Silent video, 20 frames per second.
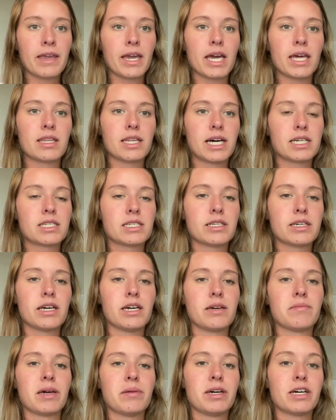And
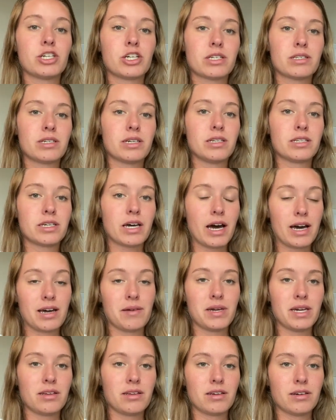lastly, maybe adjusting
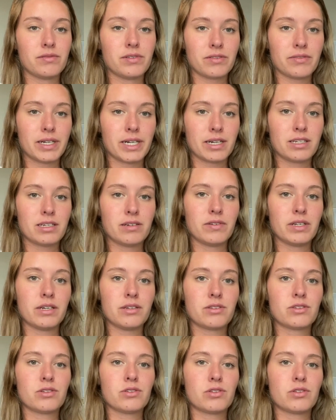timing of different activities.